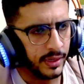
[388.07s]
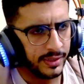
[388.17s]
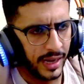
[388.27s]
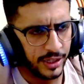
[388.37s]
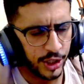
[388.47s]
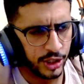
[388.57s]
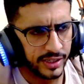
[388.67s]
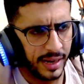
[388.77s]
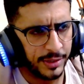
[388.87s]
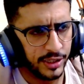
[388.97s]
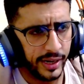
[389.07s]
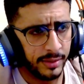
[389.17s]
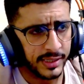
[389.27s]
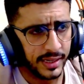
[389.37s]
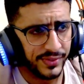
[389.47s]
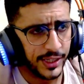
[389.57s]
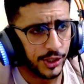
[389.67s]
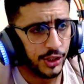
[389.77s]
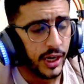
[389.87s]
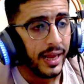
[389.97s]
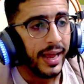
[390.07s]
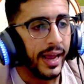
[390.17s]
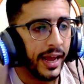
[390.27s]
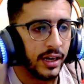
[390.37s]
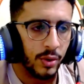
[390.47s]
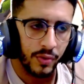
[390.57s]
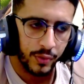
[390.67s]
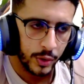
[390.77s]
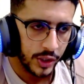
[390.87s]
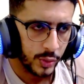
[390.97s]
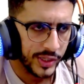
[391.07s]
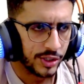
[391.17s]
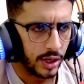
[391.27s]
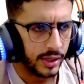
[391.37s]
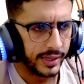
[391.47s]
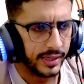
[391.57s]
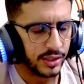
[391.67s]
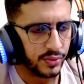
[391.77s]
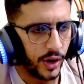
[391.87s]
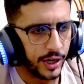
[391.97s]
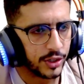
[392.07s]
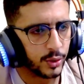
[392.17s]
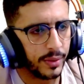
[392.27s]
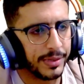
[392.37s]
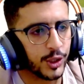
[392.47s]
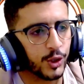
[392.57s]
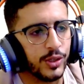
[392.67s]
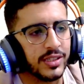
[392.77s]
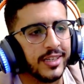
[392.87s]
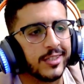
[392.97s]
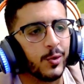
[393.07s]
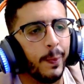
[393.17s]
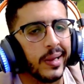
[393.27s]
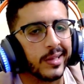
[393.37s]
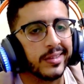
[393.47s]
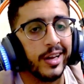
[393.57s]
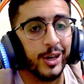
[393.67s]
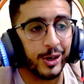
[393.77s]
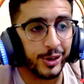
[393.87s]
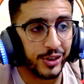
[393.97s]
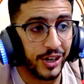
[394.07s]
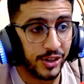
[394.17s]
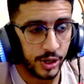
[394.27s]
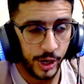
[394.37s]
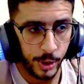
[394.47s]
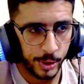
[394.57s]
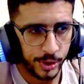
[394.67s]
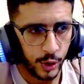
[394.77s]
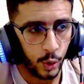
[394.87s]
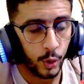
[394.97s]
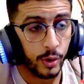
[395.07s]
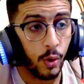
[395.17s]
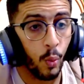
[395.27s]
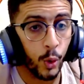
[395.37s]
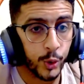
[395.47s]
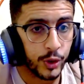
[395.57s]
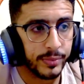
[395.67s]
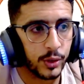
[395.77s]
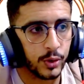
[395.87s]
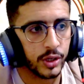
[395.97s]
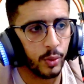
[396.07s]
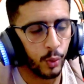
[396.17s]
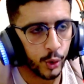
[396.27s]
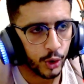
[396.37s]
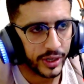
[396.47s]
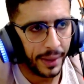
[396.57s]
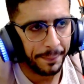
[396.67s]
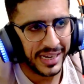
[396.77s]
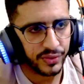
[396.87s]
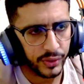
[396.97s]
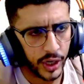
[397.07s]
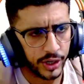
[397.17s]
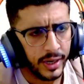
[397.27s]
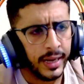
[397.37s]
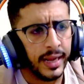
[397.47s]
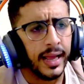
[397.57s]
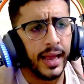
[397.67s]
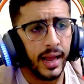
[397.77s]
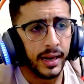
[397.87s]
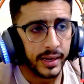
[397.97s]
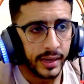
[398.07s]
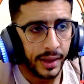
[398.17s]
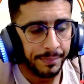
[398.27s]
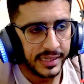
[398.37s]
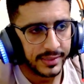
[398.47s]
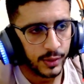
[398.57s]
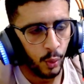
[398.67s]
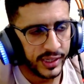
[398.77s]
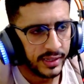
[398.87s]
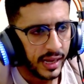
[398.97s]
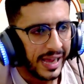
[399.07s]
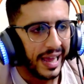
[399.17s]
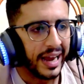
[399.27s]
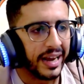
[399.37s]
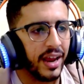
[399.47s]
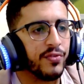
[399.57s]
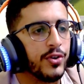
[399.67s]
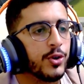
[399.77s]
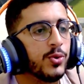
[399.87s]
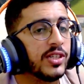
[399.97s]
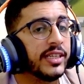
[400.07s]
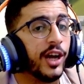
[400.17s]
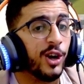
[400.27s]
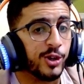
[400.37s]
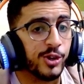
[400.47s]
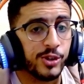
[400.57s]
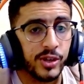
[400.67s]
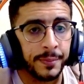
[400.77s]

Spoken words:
additional damage, the element advantage, and of course it will struggle against fire. So the best choice is to build earth, either earth or water, because water can beat fire and it can beat wind. And if you're using earth